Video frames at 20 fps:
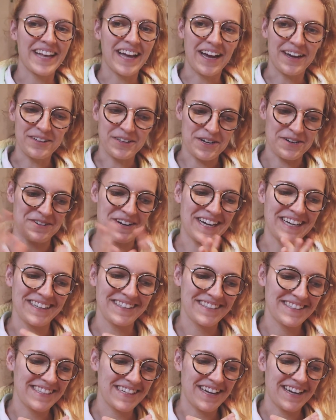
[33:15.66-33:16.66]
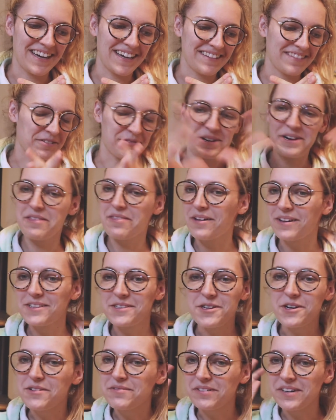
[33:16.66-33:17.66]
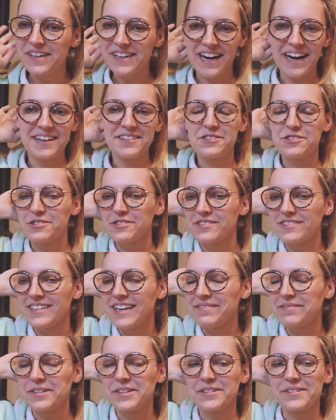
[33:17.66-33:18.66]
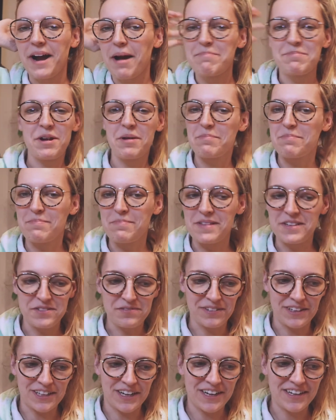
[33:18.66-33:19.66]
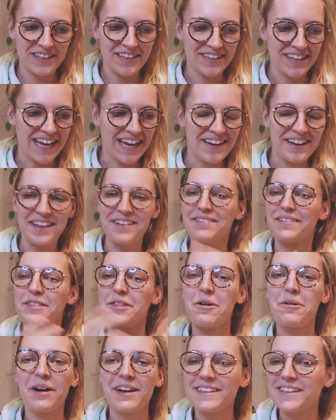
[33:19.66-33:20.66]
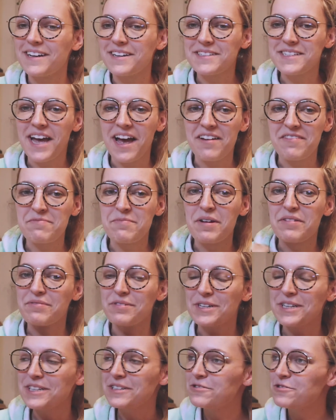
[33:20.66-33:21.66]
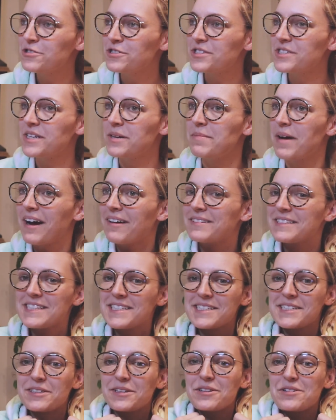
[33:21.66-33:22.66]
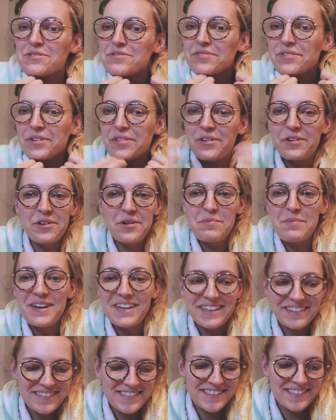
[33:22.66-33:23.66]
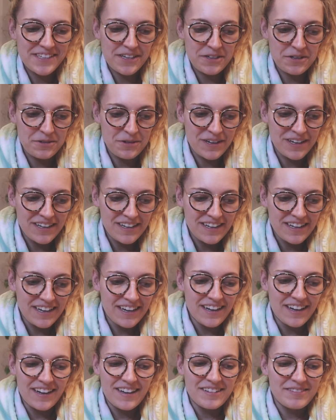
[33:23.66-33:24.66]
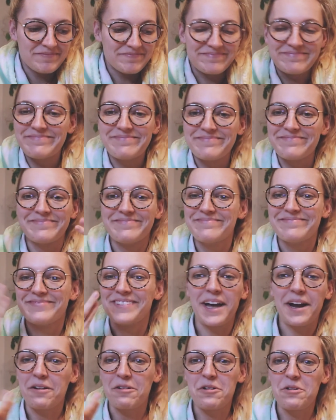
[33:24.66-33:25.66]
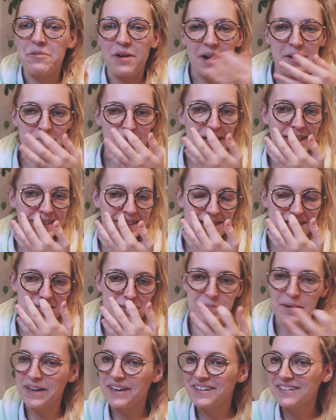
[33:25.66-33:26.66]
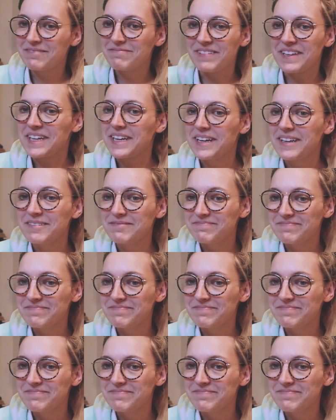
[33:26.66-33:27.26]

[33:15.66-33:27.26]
Hello, it's the readathon's over. I just never wrapped up this vlog, and even though I lost half my footage, somehow it's still over 30 minutes. So, I don't know why I'm like this, but like,